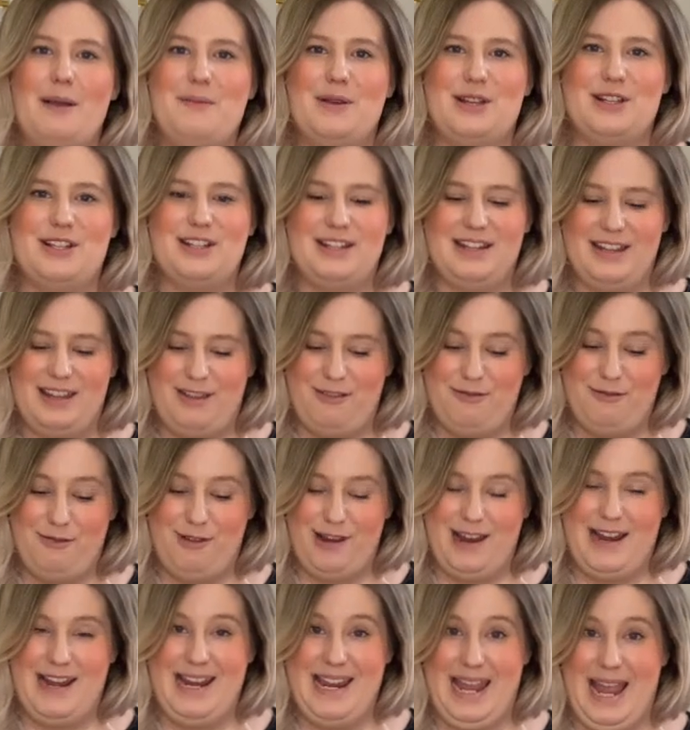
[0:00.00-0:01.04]
actually
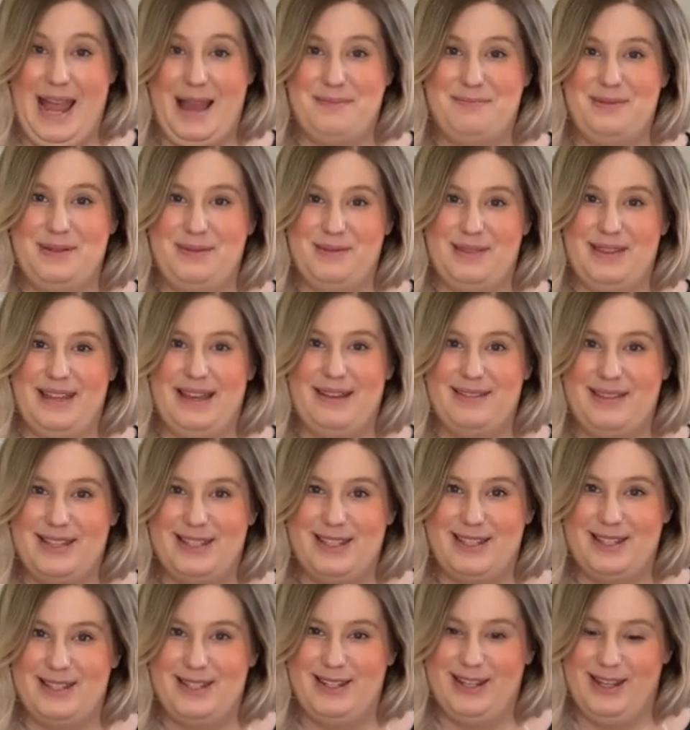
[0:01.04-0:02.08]
really happy with how this
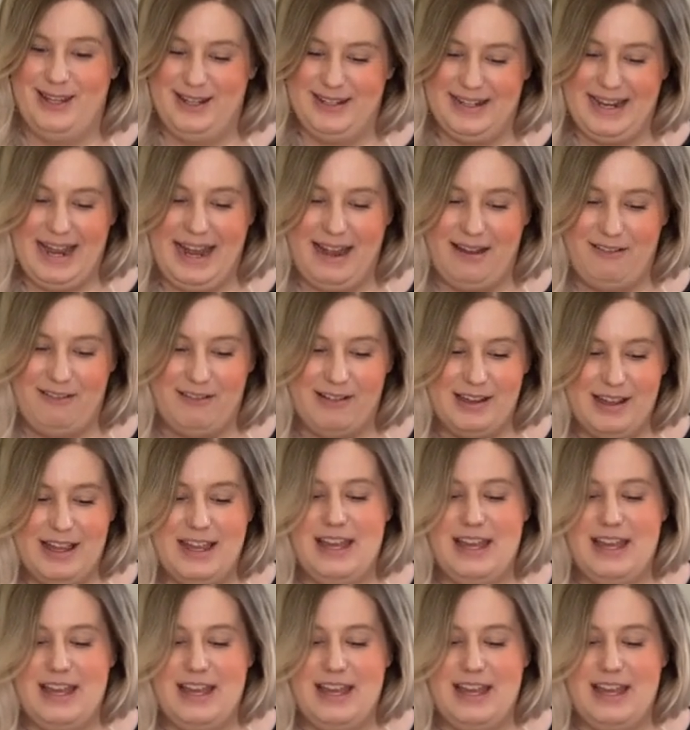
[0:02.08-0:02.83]
has turned out.